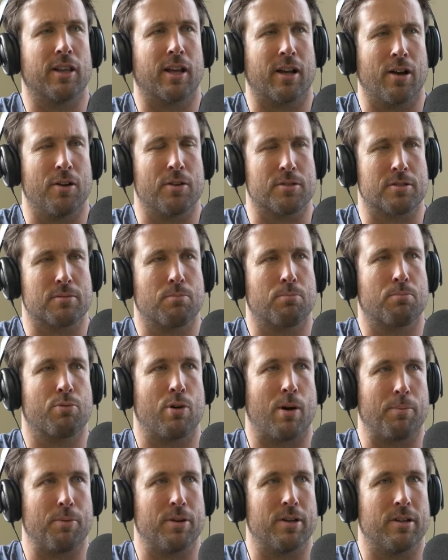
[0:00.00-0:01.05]
Like, I
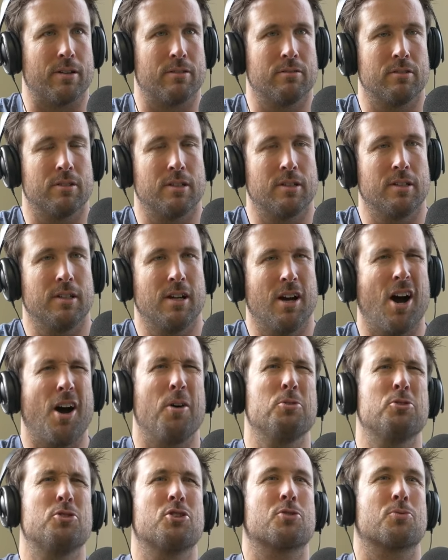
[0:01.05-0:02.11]

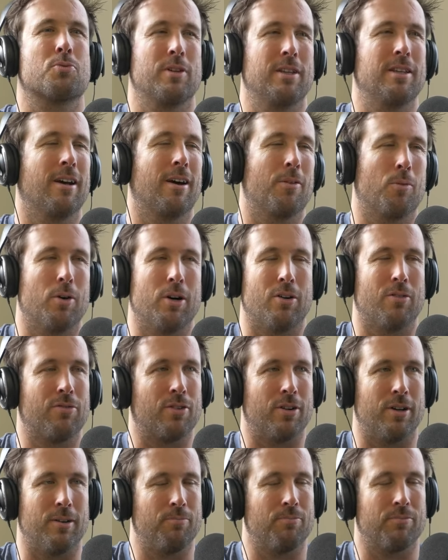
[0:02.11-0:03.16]
was just really unwell
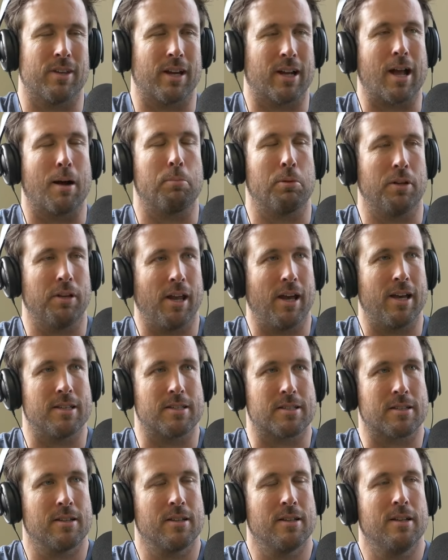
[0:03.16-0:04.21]
for a couple of
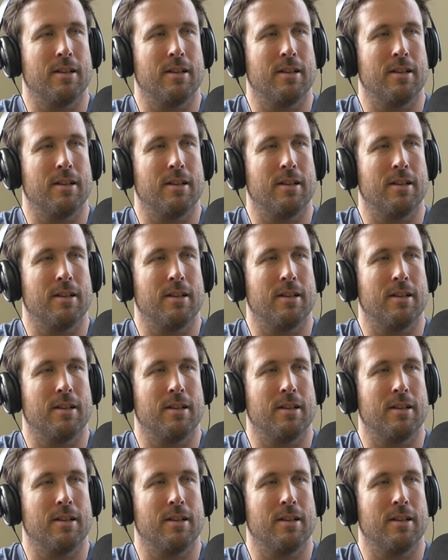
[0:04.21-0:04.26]
days.